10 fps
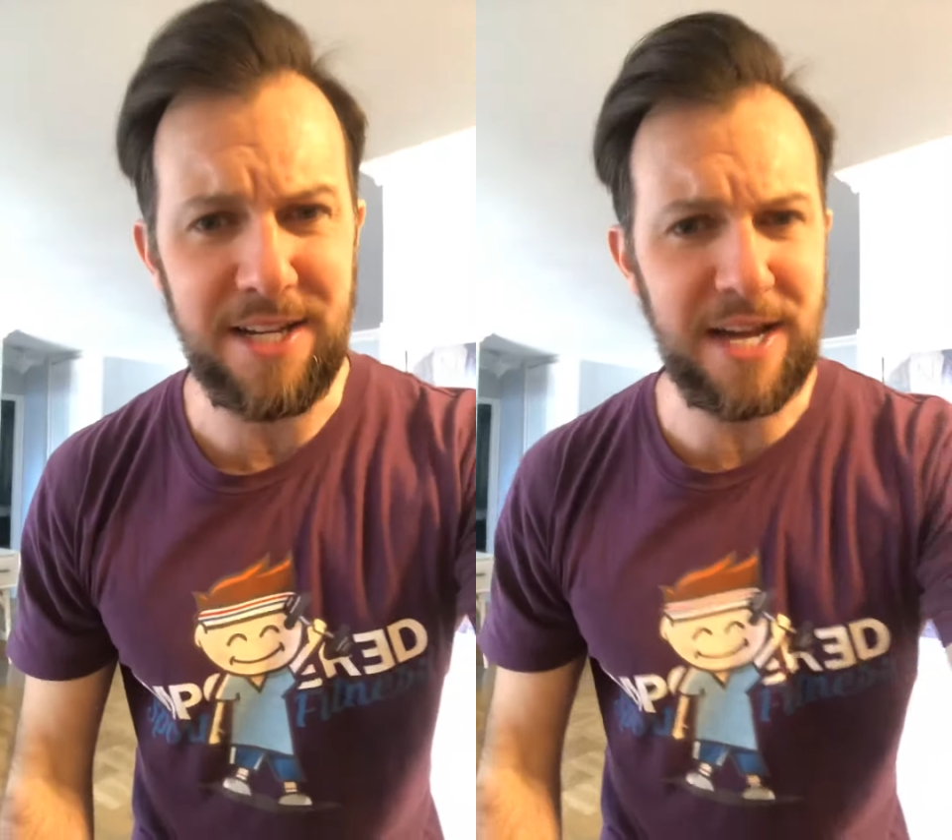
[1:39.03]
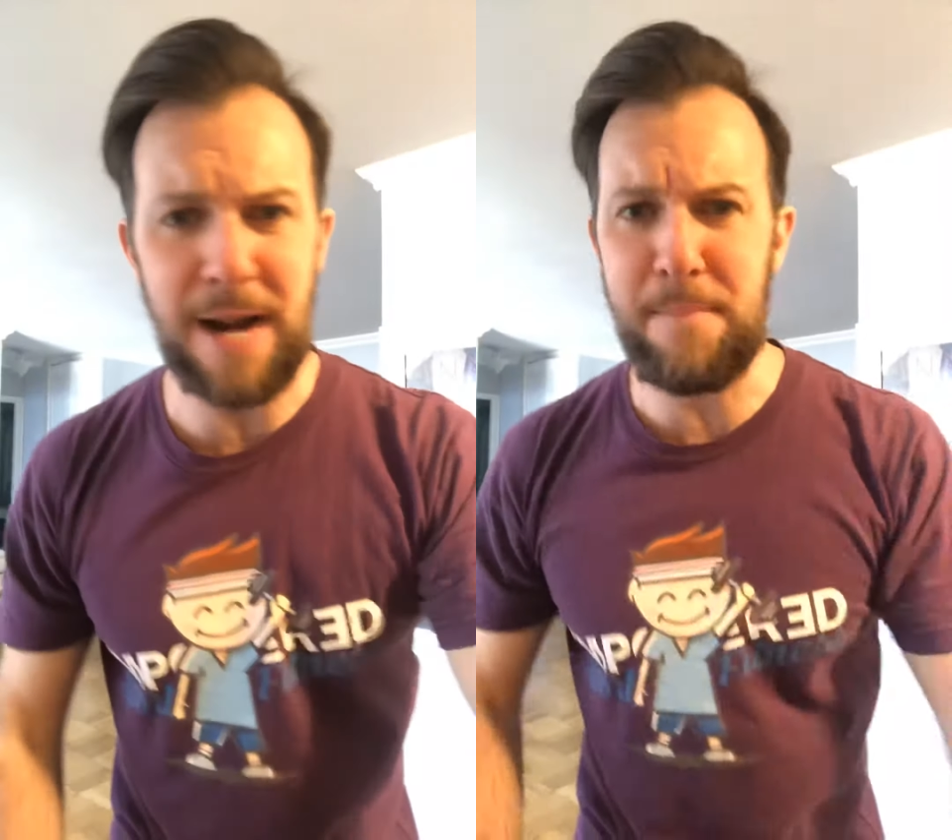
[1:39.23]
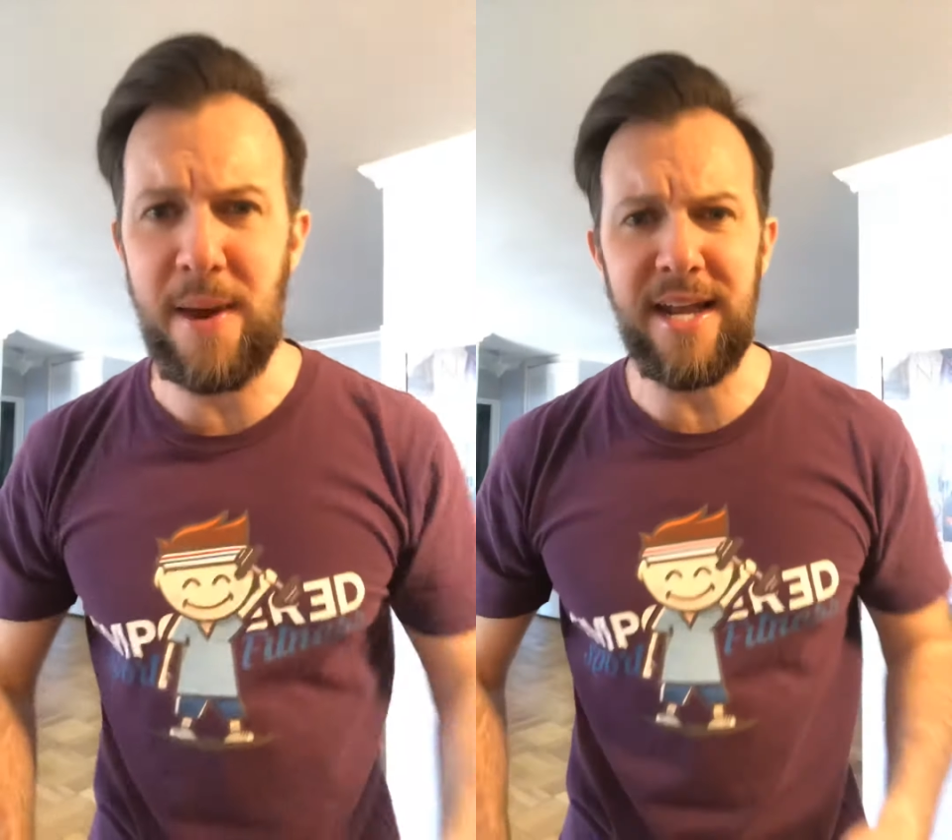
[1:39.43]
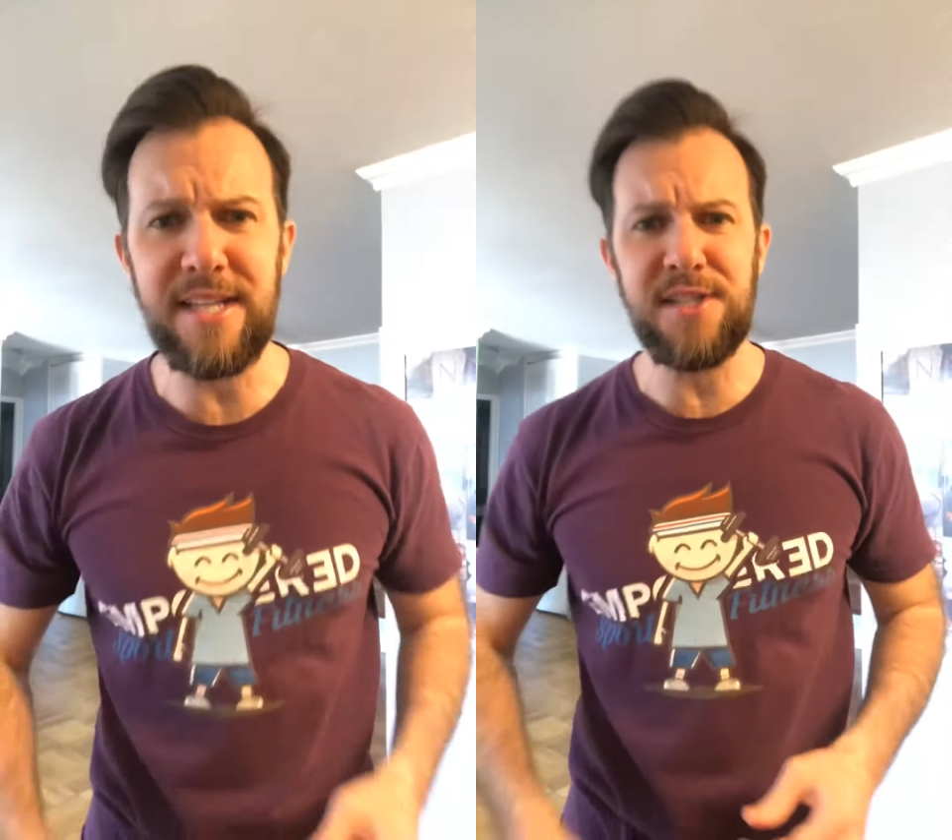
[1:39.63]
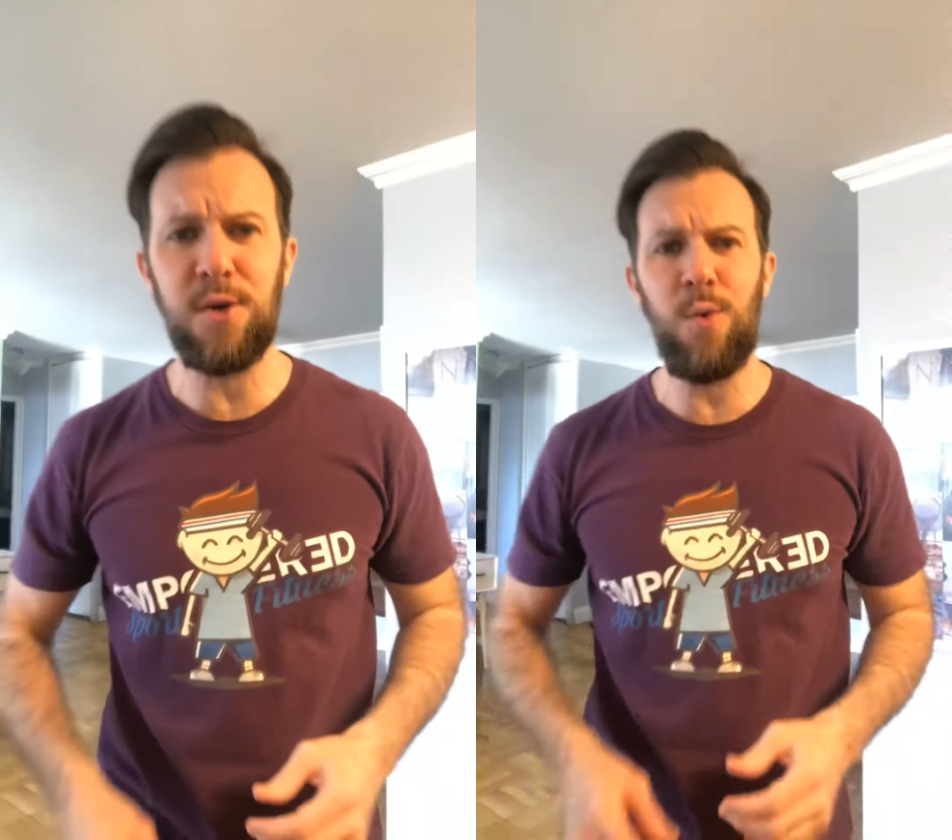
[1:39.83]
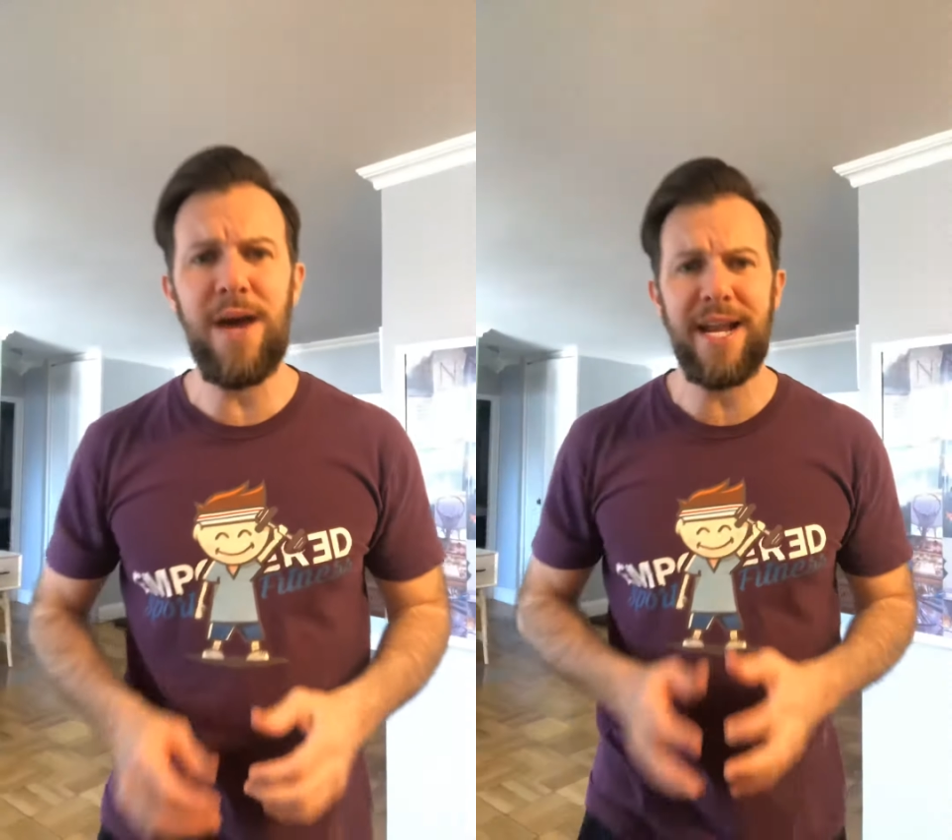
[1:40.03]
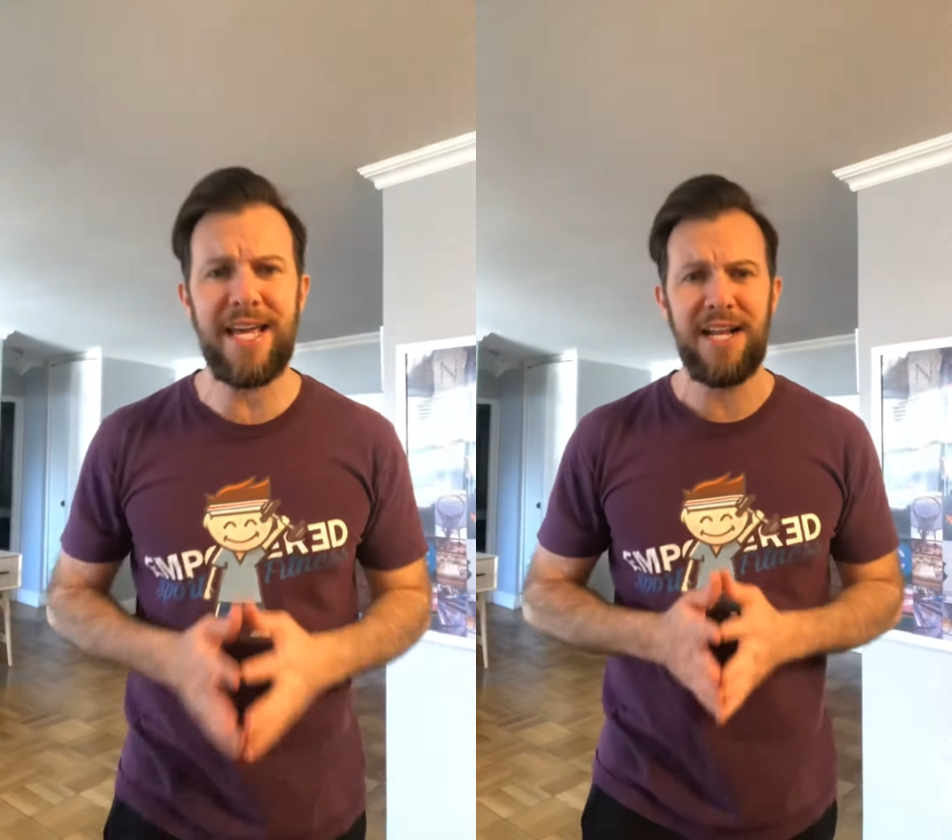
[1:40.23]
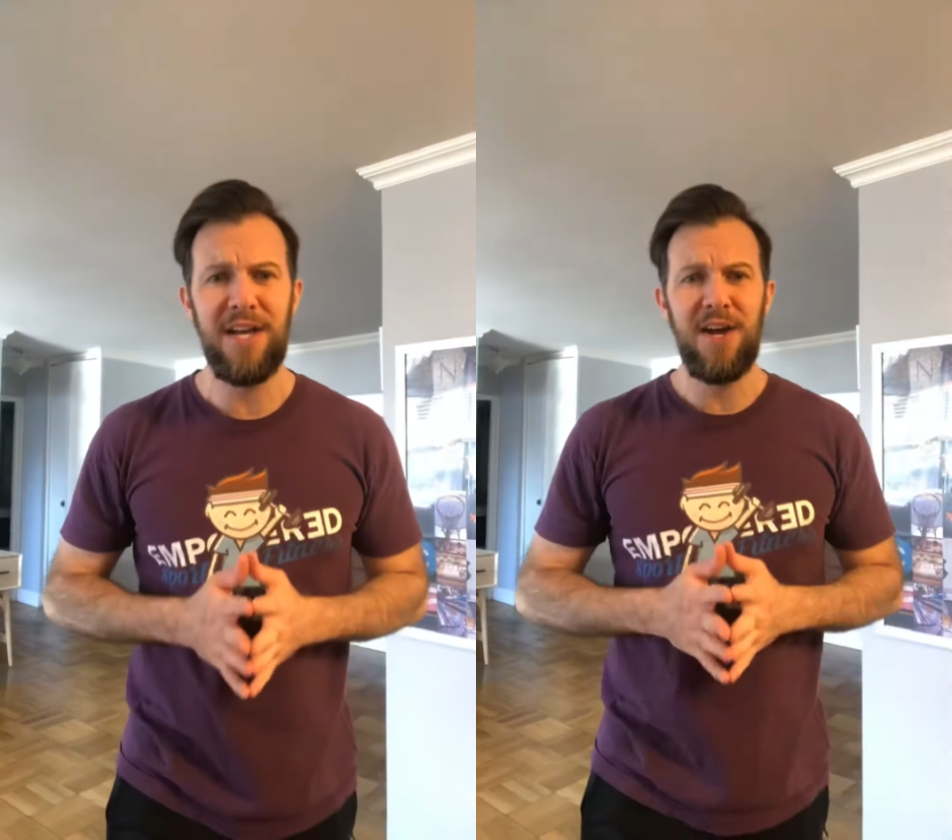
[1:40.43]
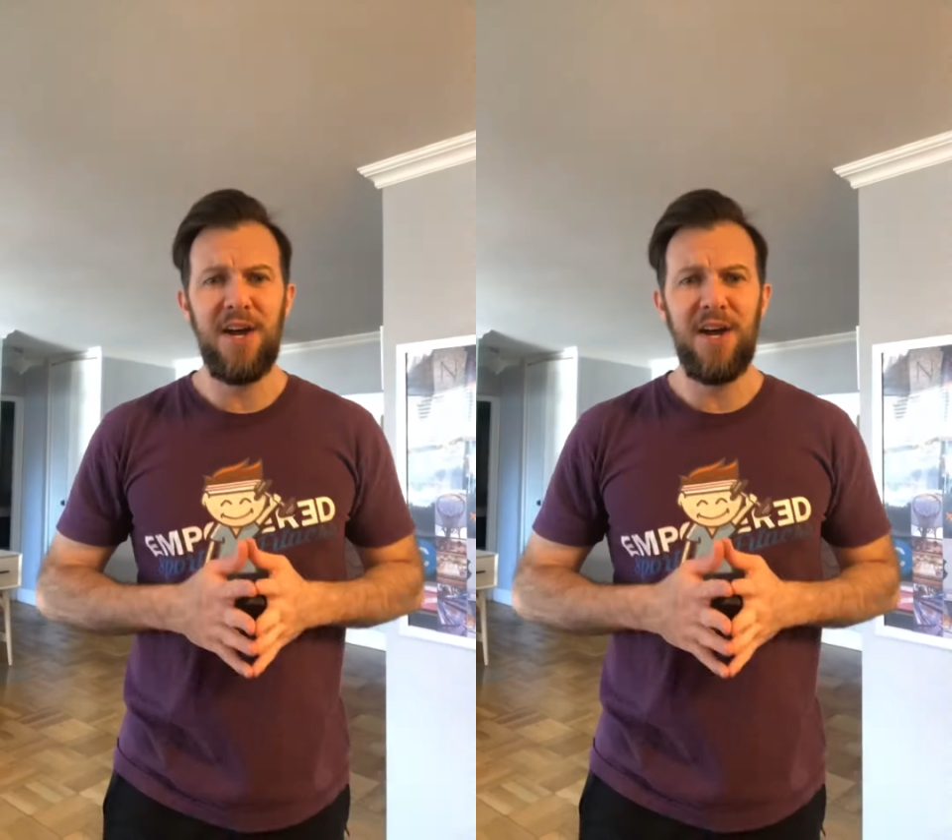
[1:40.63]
you got to pin it to win it,